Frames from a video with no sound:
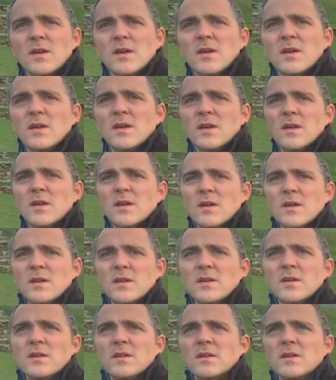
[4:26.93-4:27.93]

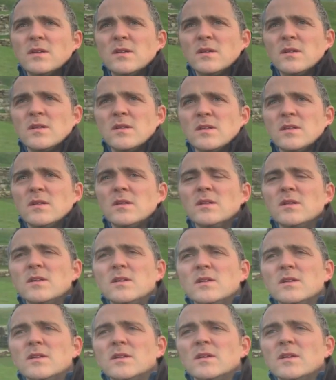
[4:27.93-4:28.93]

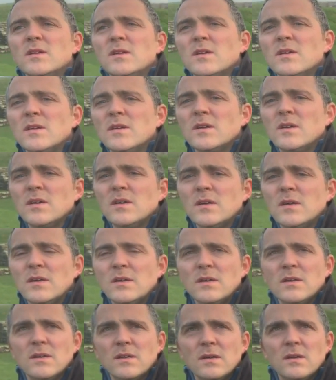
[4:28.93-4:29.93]

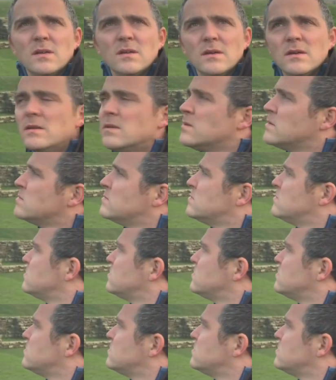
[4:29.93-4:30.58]
[no speech]